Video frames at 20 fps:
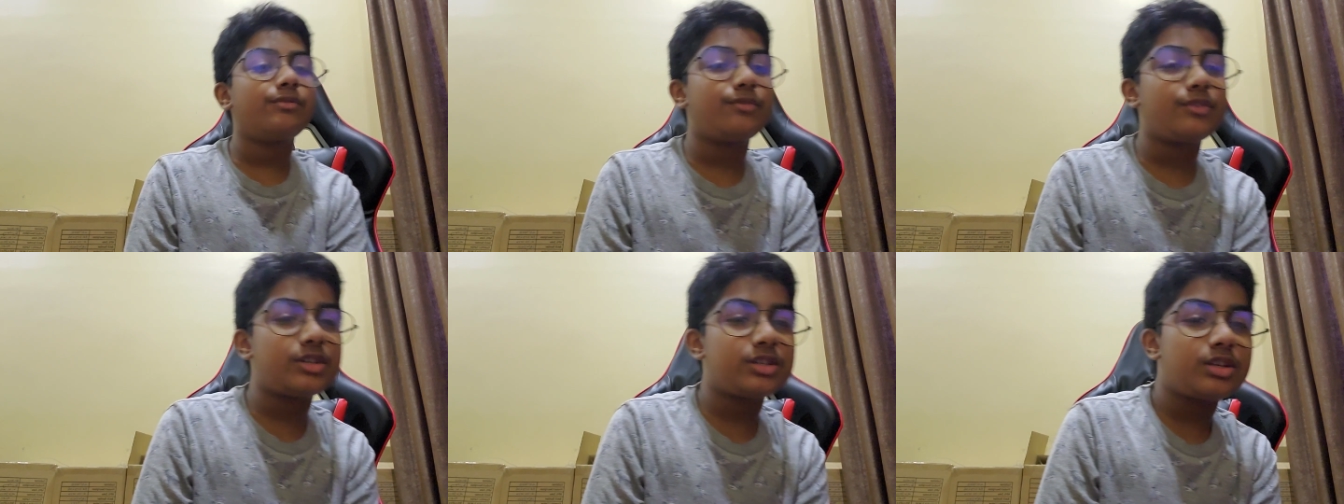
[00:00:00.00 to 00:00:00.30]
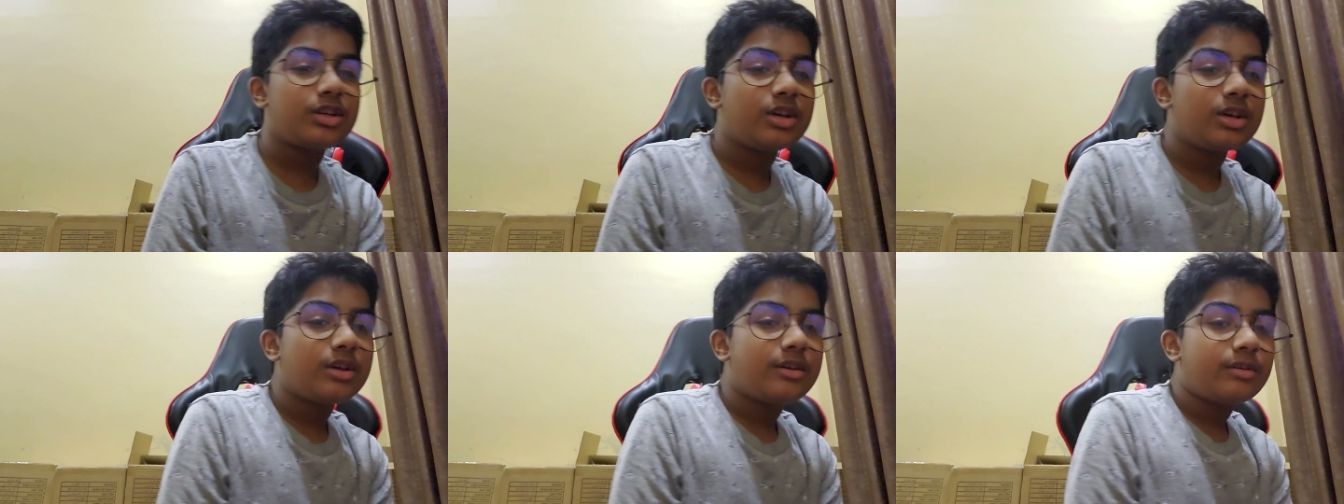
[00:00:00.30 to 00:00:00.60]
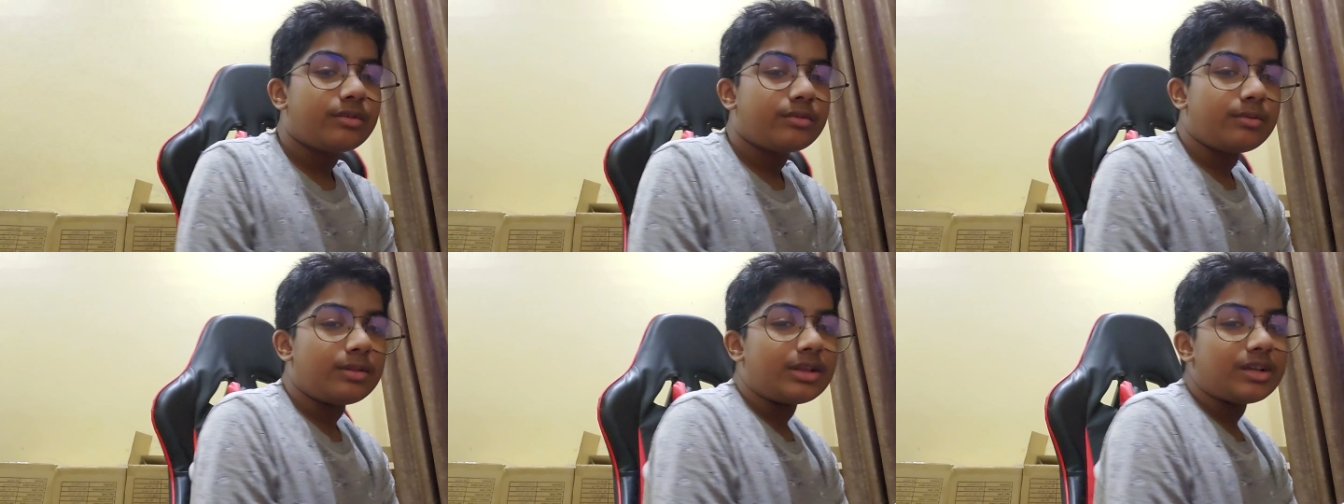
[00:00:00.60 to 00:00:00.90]
first
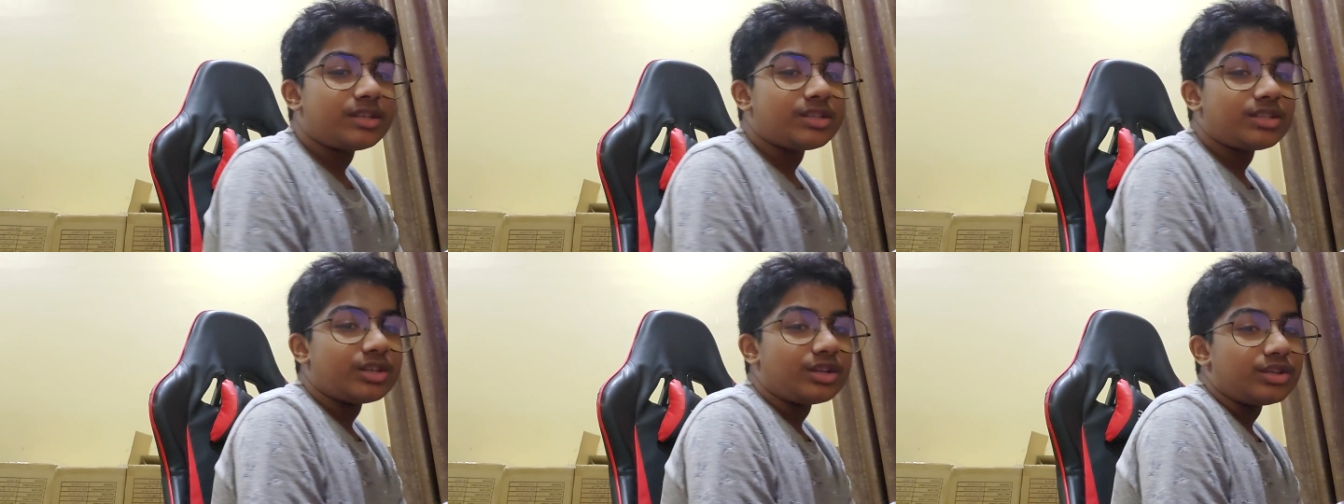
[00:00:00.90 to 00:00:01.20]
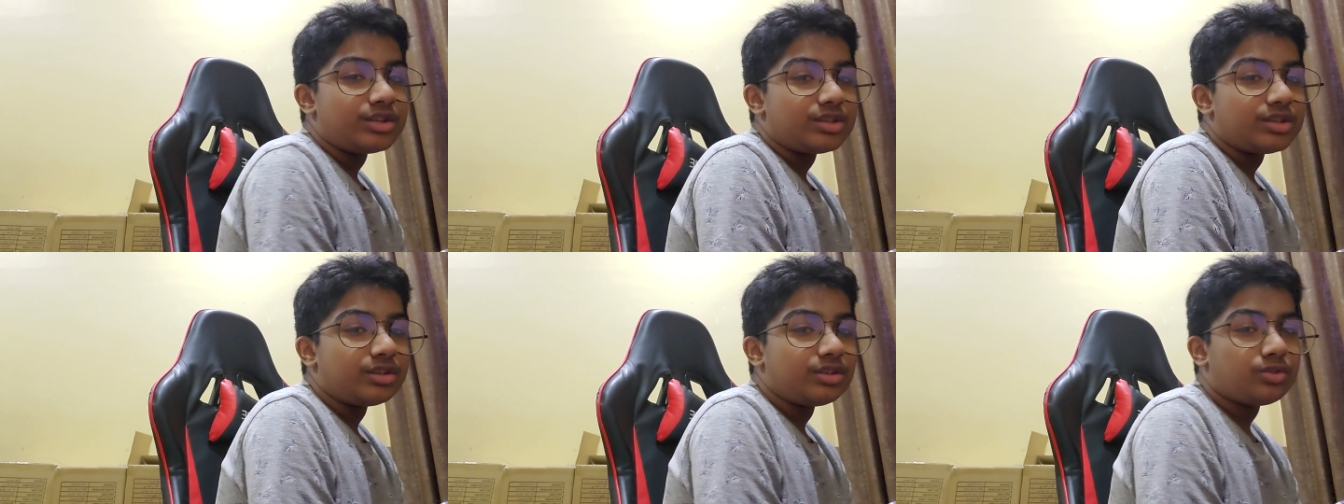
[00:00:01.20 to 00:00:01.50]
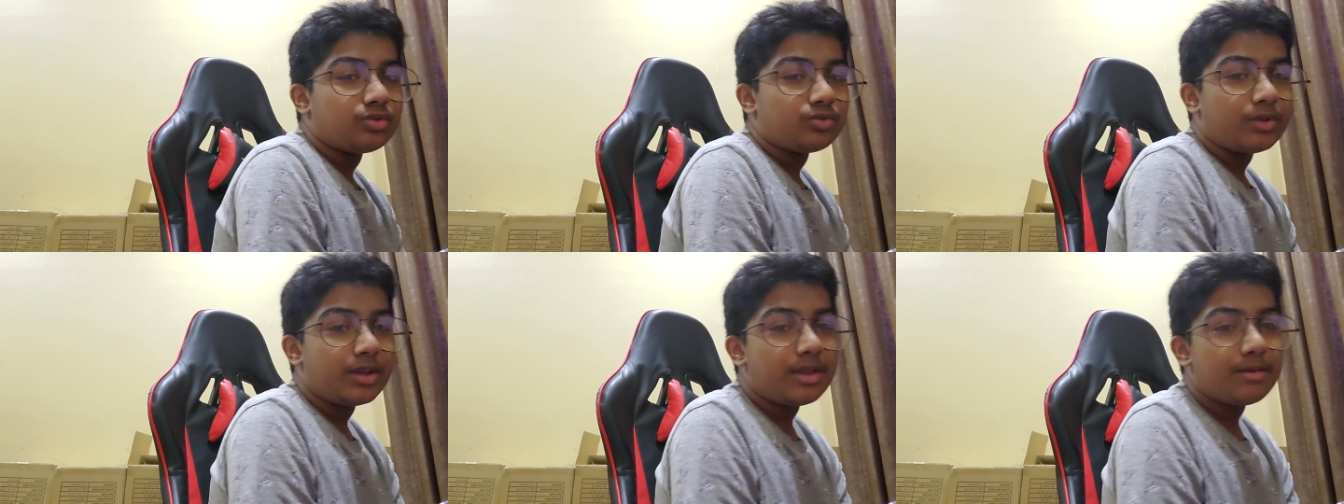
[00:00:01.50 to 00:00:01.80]
PlayStation
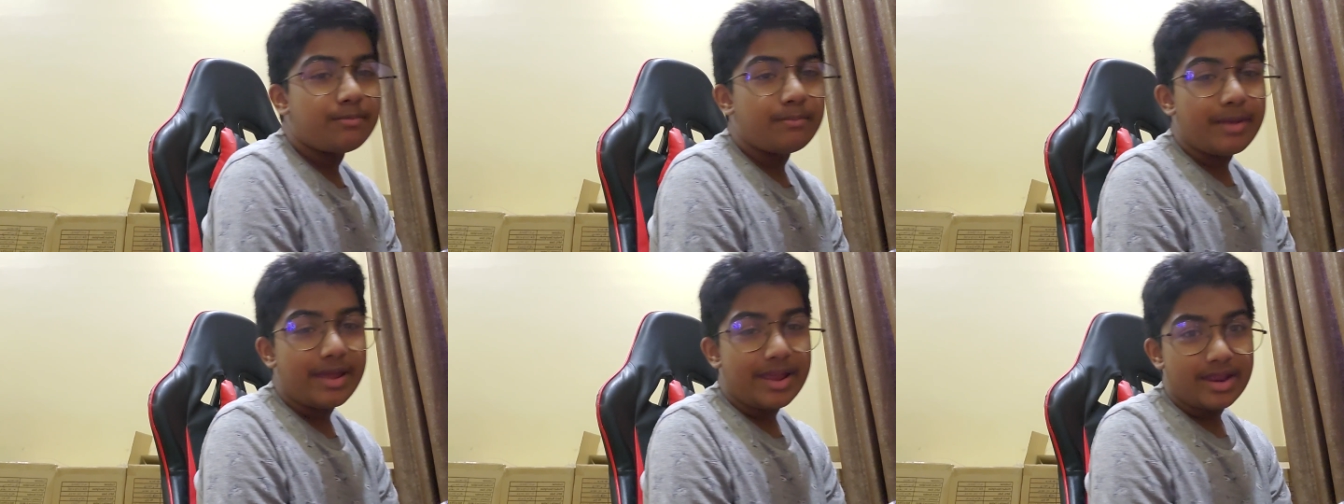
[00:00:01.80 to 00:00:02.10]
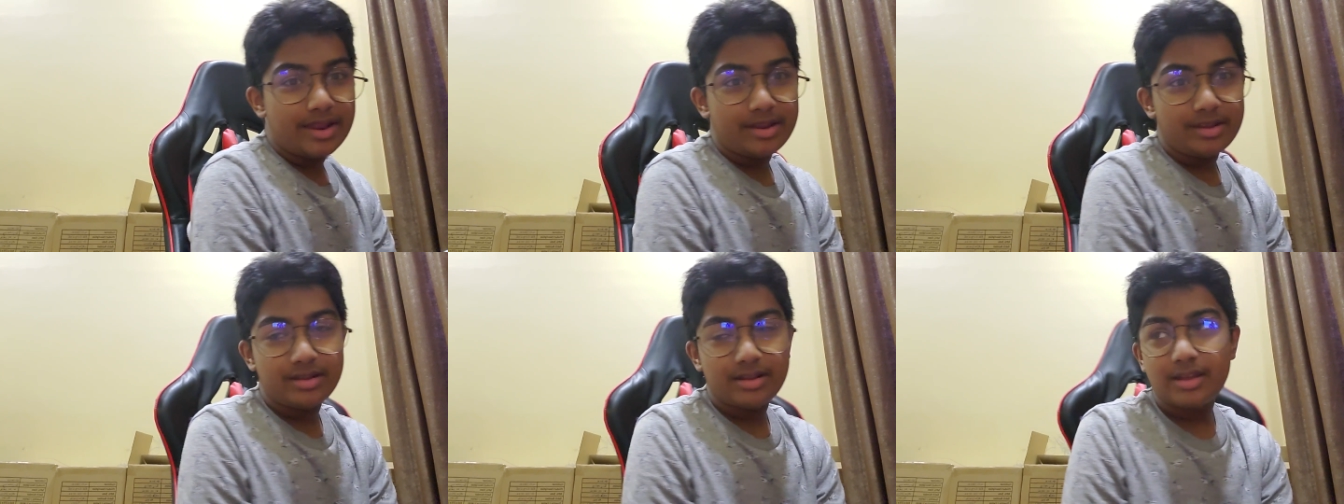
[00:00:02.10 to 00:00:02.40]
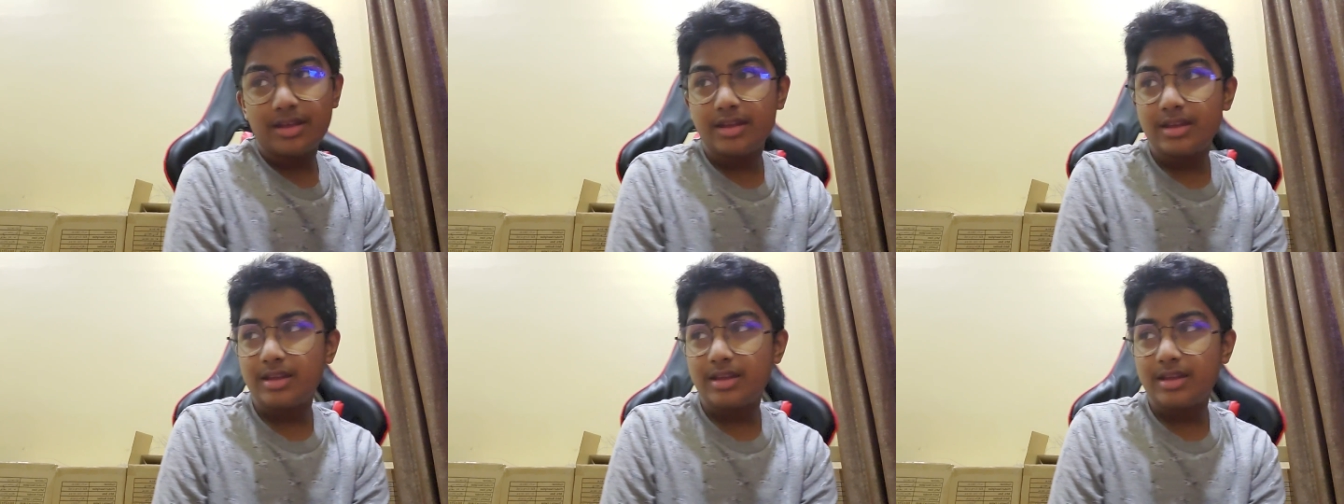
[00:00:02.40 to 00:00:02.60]
3 main.